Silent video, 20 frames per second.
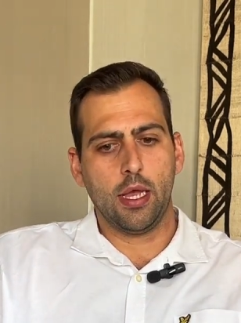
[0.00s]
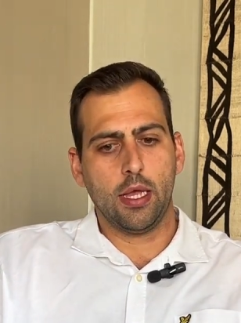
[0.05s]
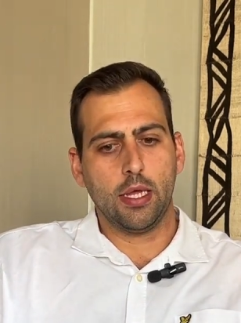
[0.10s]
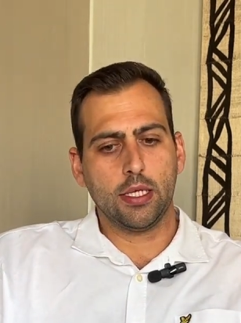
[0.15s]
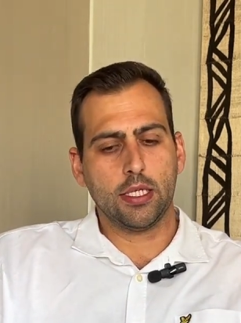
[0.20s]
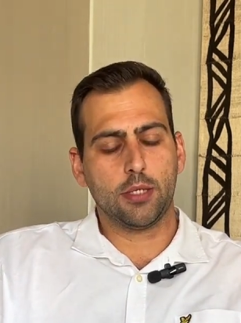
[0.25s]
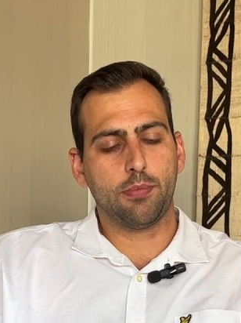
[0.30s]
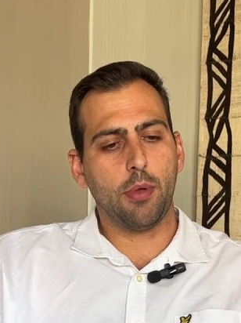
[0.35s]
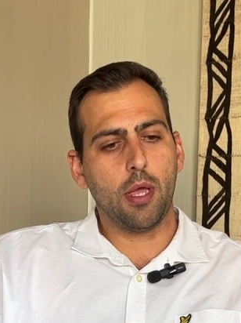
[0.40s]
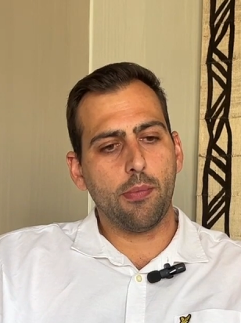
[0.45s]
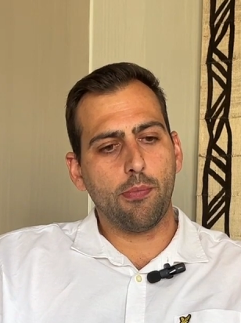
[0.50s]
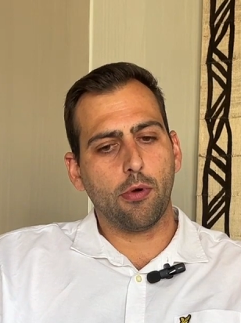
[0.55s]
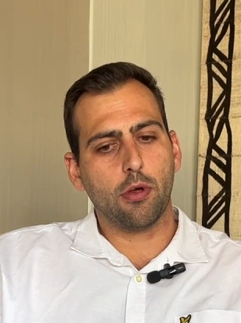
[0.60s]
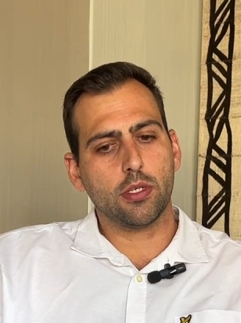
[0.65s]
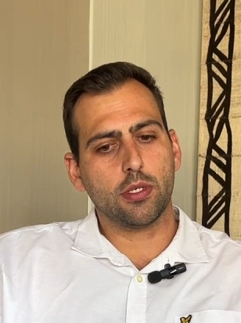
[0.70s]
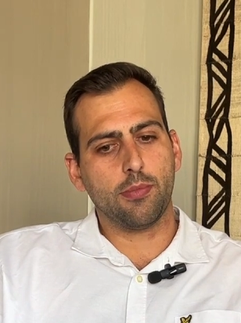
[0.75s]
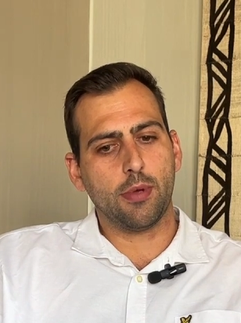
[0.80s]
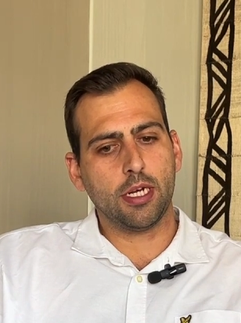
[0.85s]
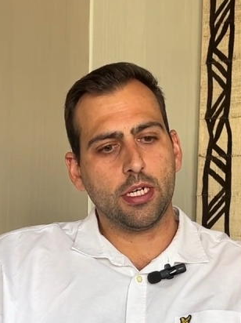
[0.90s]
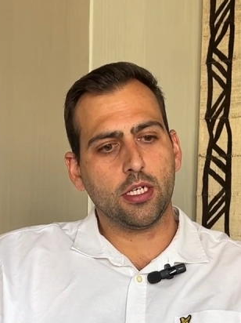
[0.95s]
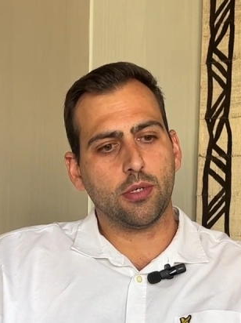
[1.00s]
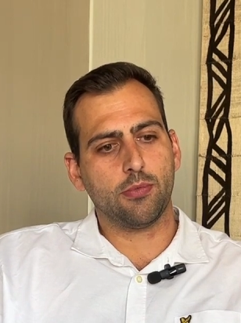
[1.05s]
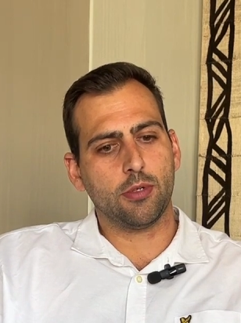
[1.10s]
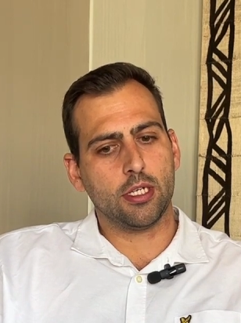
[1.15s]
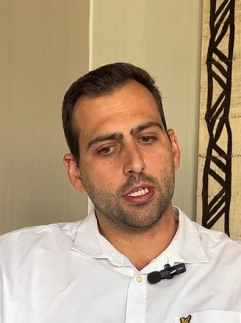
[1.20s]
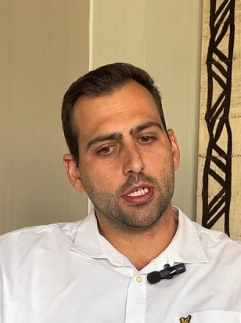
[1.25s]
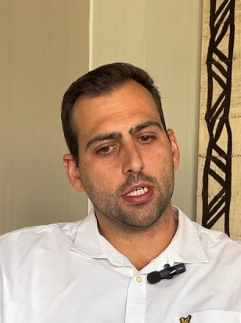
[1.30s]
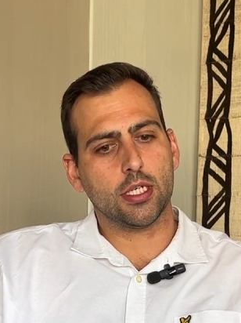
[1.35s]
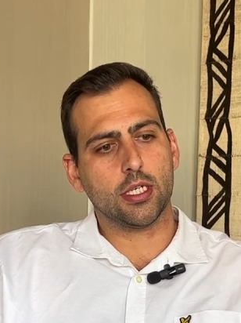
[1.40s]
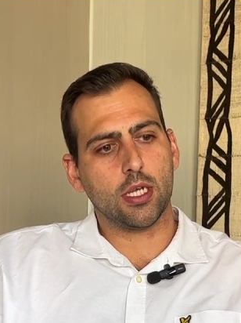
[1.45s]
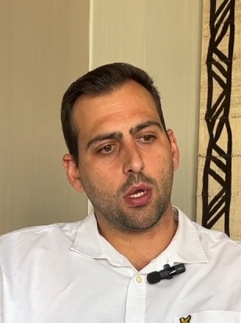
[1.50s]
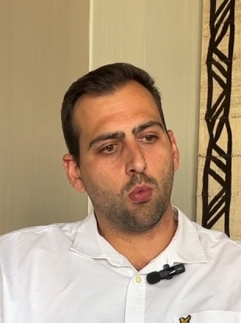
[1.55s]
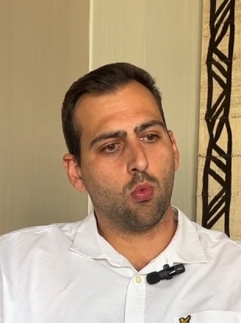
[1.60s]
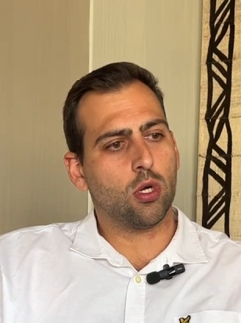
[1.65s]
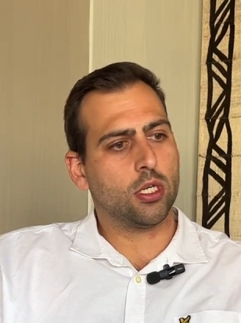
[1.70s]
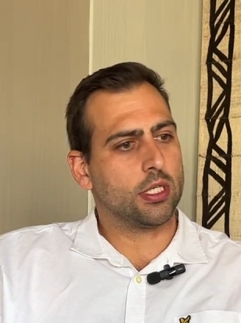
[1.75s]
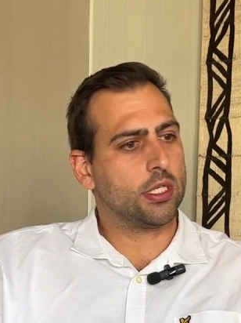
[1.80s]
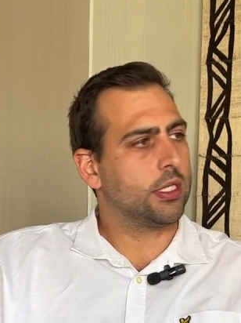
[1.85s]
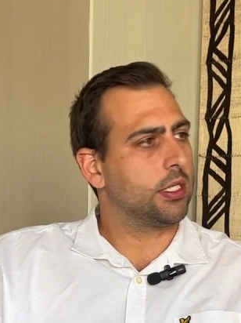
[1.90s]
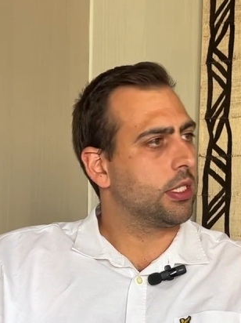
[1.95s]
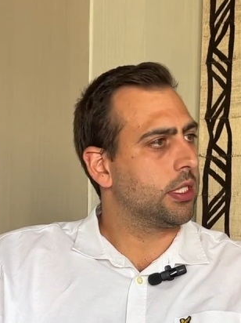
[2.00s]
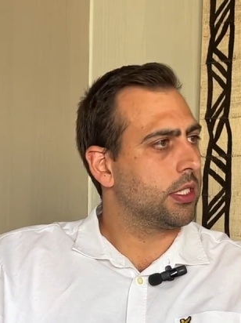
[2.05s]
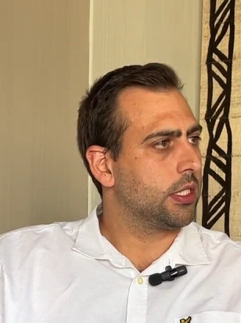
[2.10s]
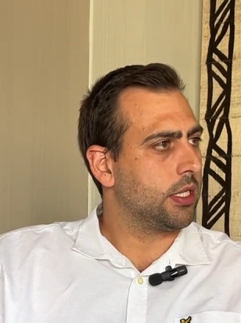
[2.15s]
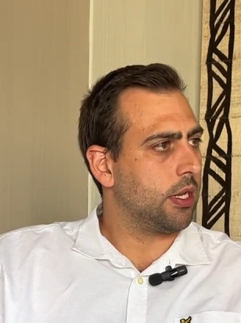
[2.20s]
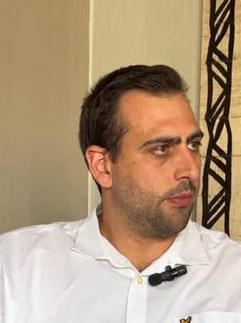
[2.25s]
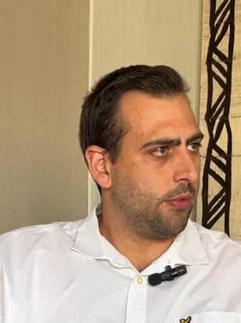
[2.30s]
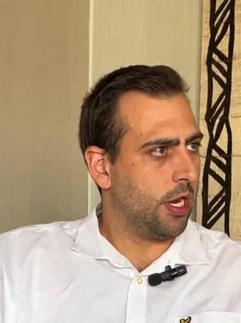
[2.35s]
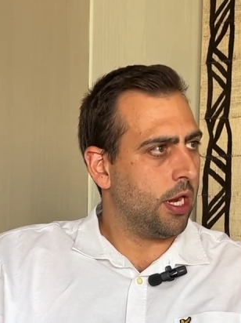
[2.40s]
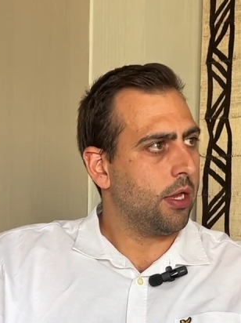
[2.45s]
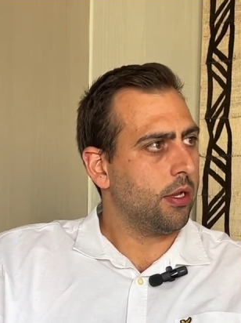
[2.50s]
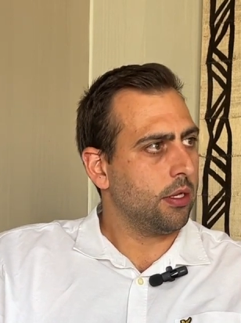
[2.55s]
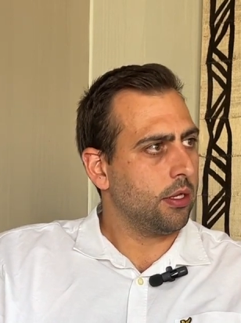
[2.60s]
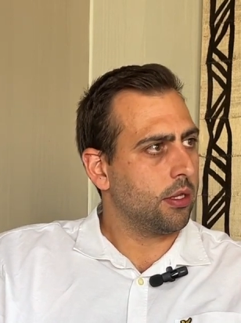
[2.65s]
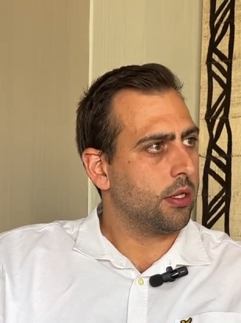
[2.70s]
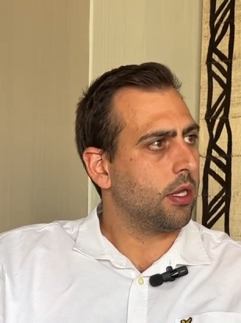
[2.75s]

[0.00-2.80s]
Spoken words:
Spare parts management is somewhat similar.